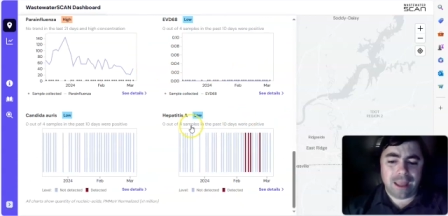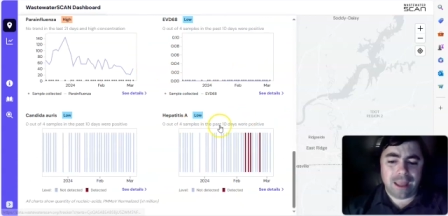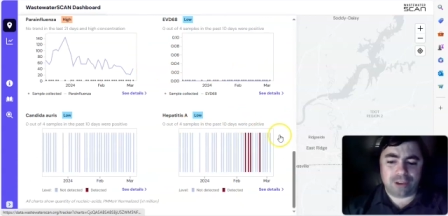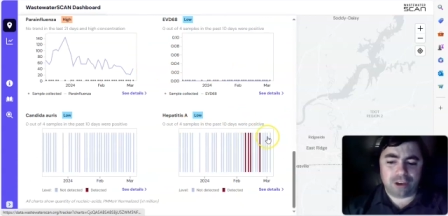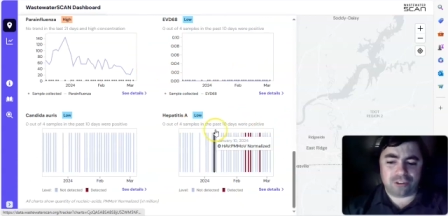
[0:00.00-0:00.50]

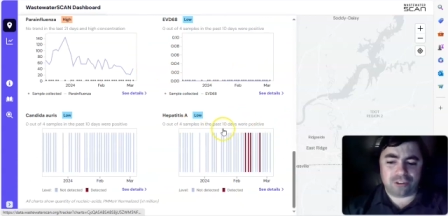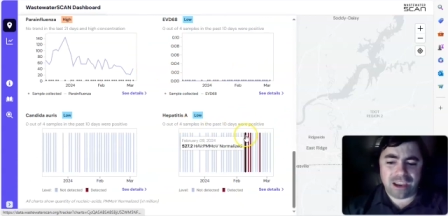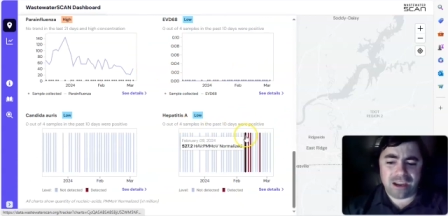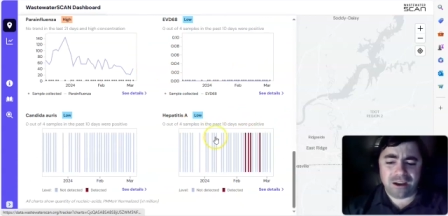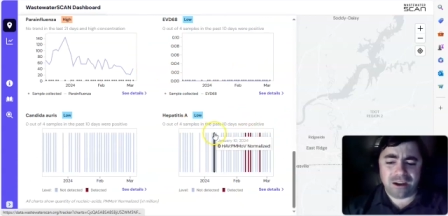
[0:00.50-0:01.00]
hepatitis
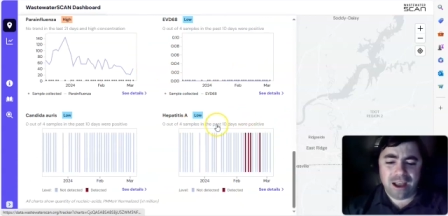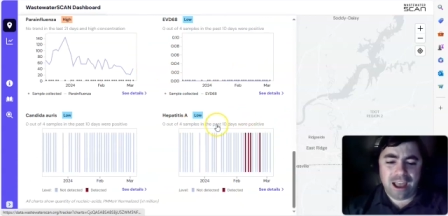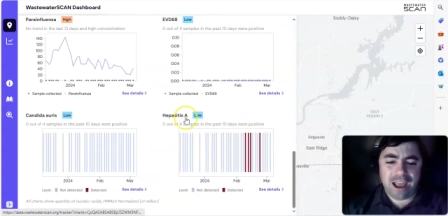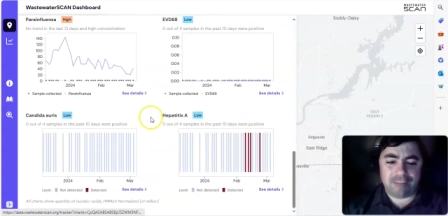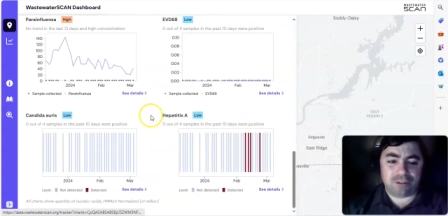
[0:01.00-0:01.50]
A,
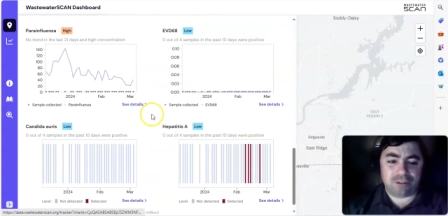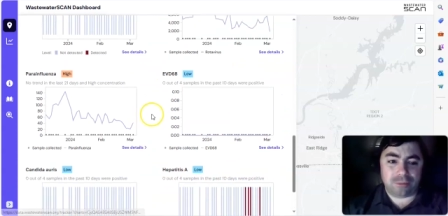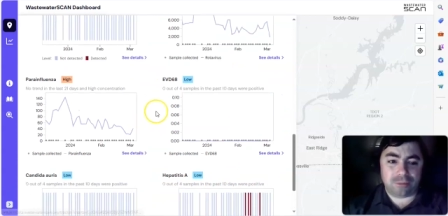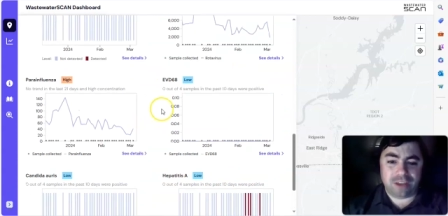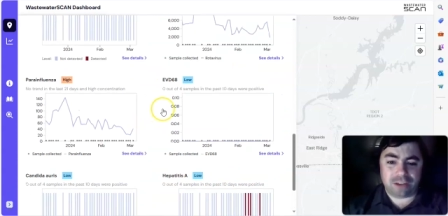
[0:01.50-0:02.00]
have been
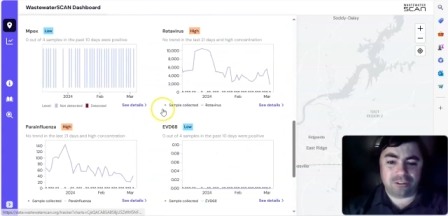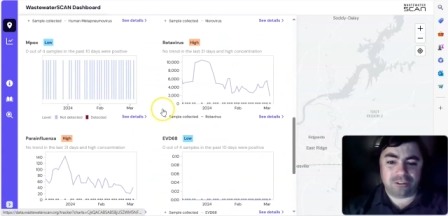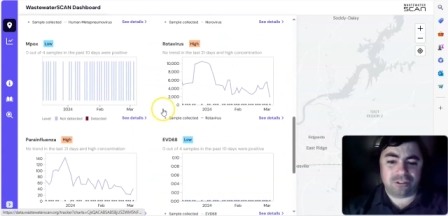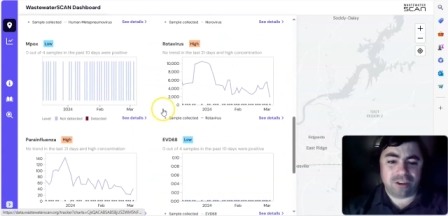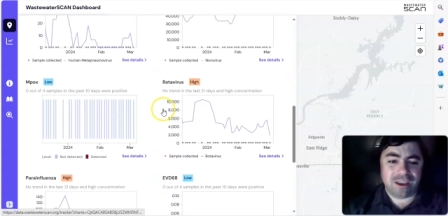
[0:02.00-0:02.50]
some
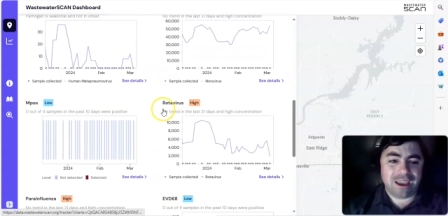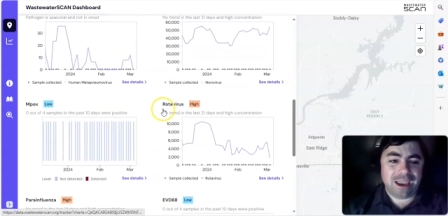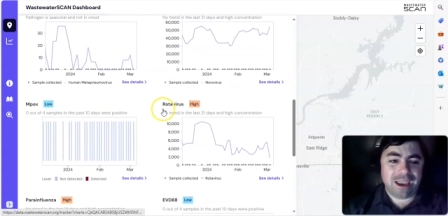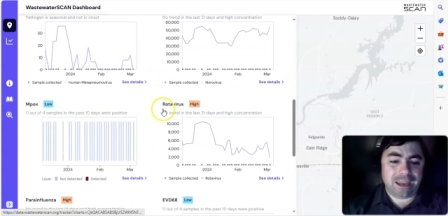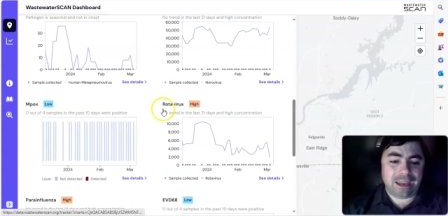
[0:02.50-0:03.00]
detections.
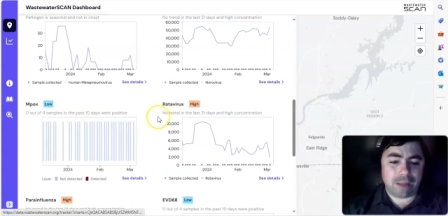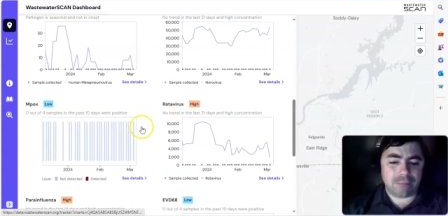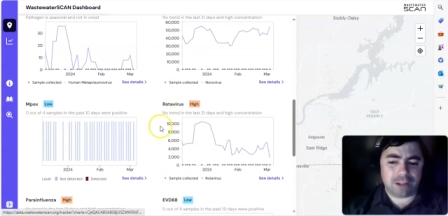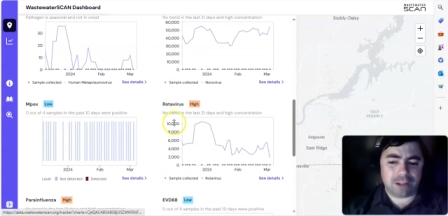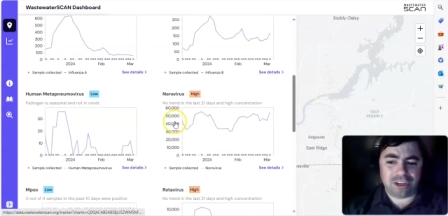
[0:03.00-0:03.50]
And
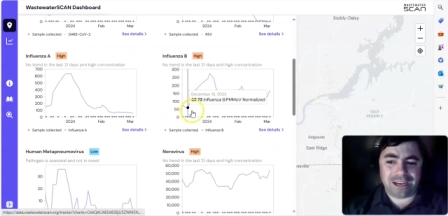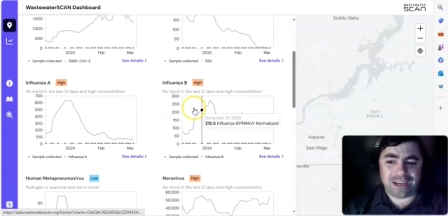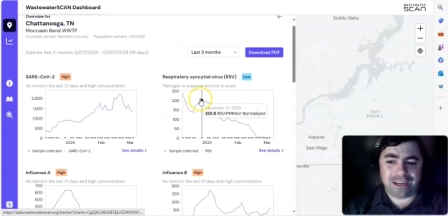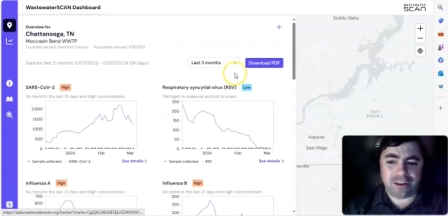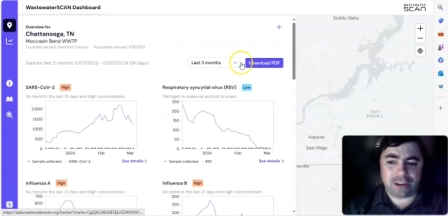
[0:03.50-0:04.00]
I'm not seeing
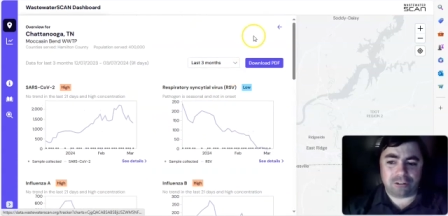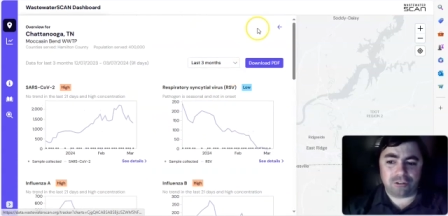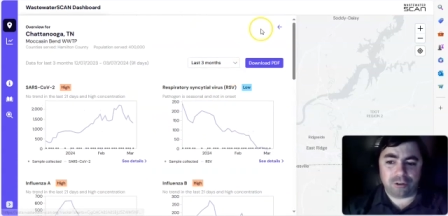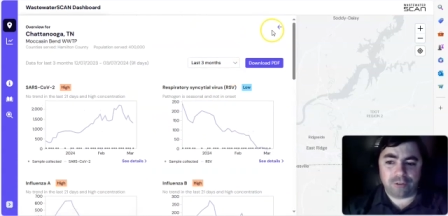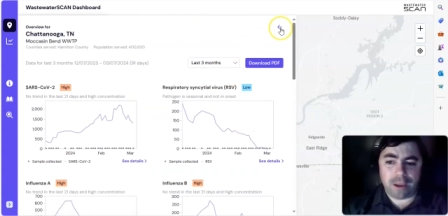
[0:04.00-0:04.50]
any
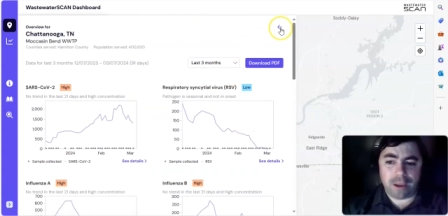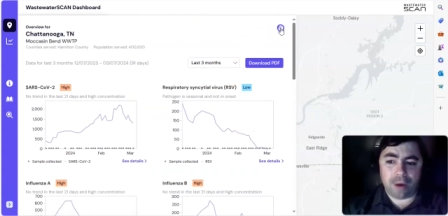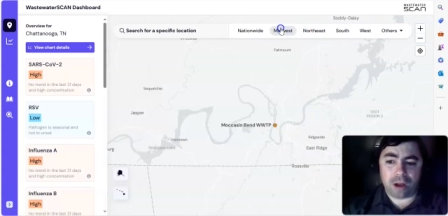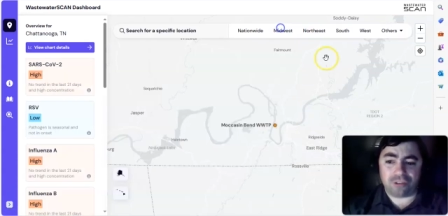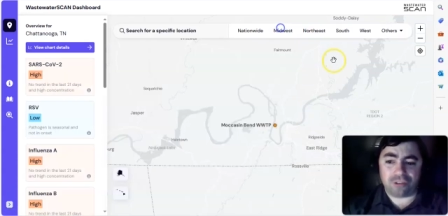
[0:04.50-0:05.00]
detections of
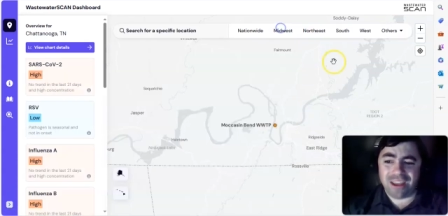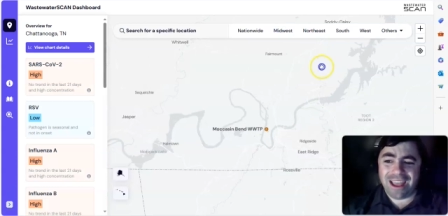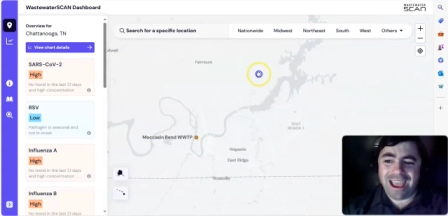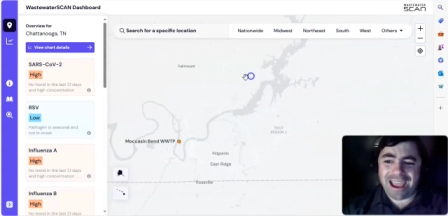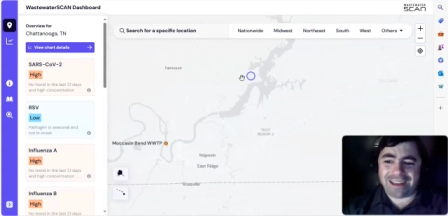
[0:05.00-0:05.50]
Mpox
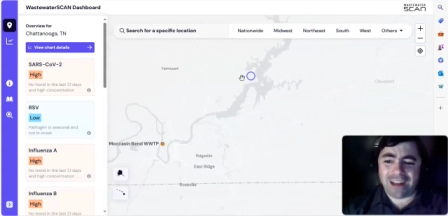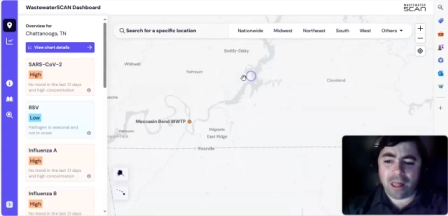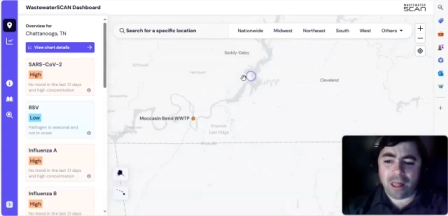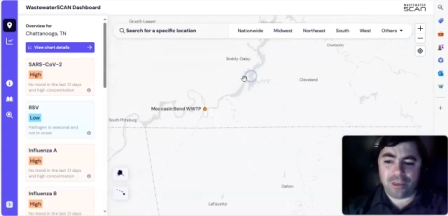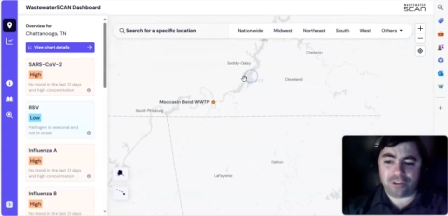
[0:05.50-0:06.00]
at
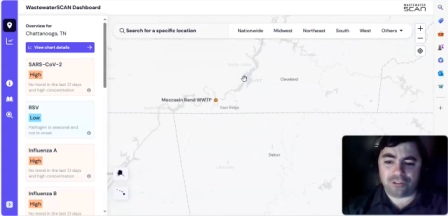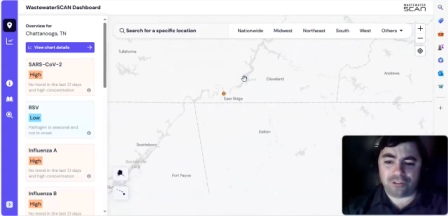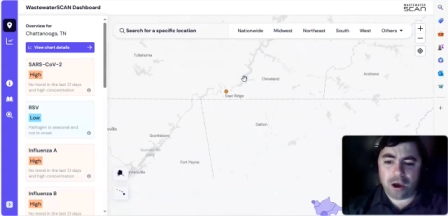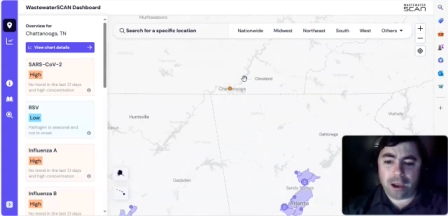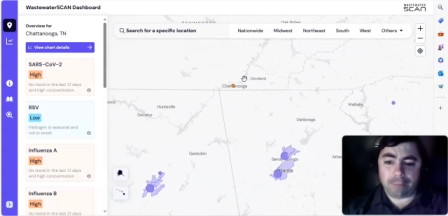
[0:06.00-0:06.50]
this
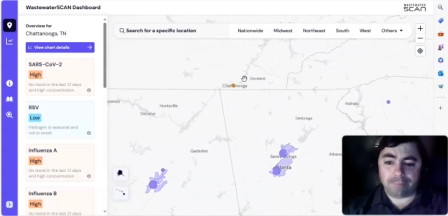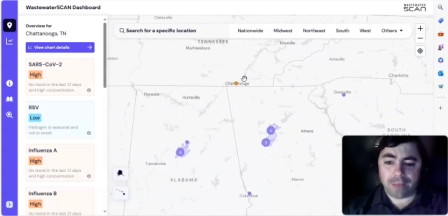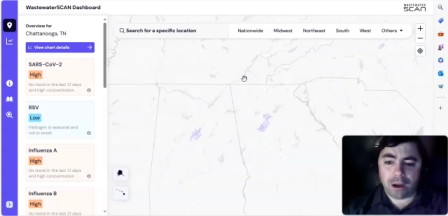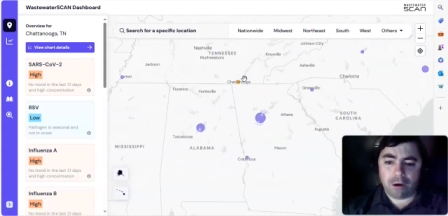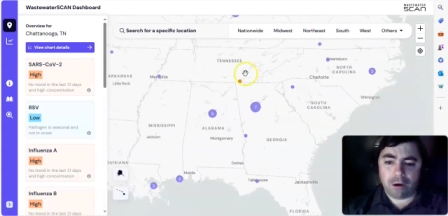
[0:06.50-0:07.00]
time.
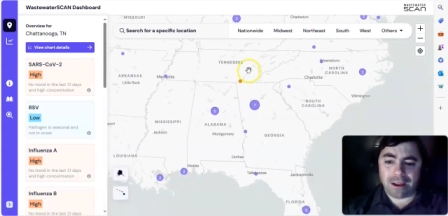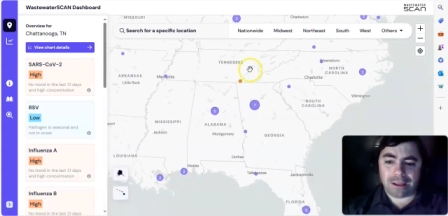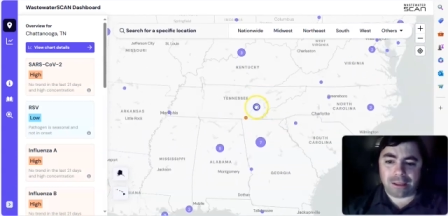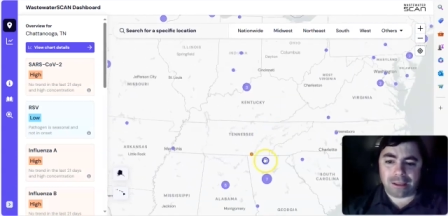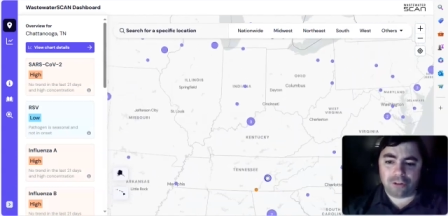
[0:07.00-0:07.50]
All right,
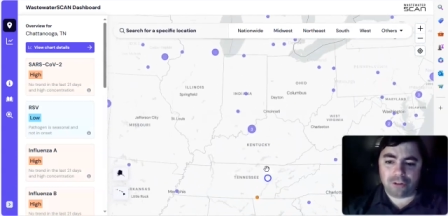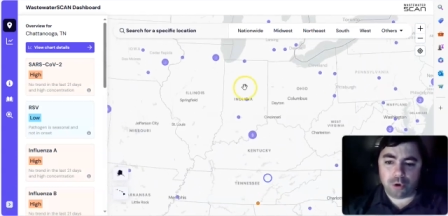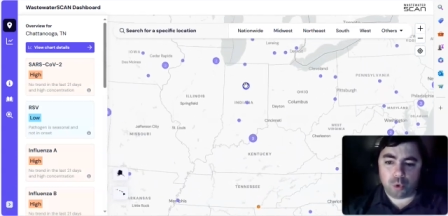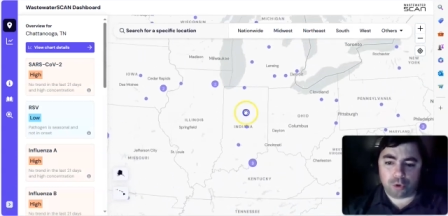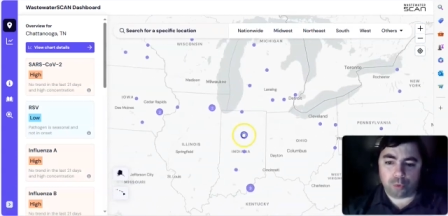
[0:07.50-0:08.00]
let's go
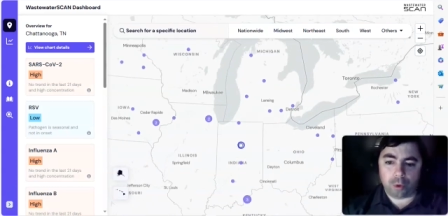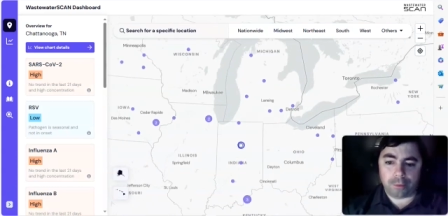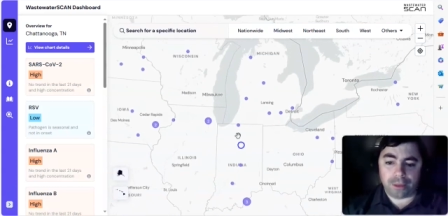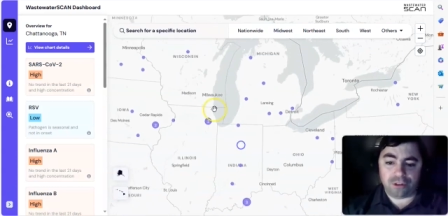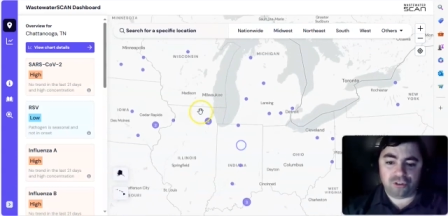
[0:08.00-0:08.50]
northward
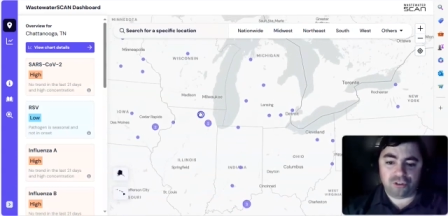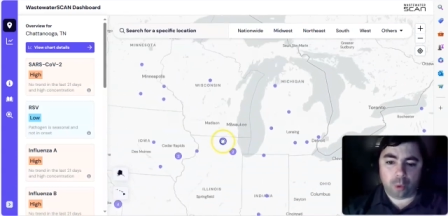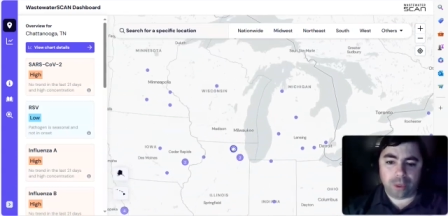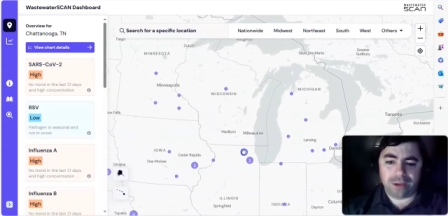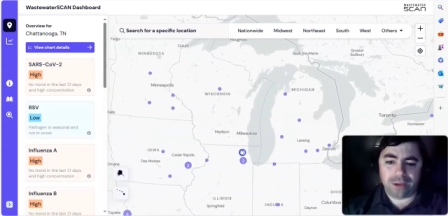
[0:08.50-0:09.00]
a bit,
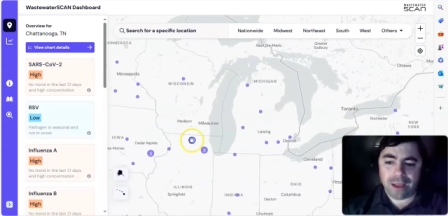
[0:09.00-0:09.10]
shall we?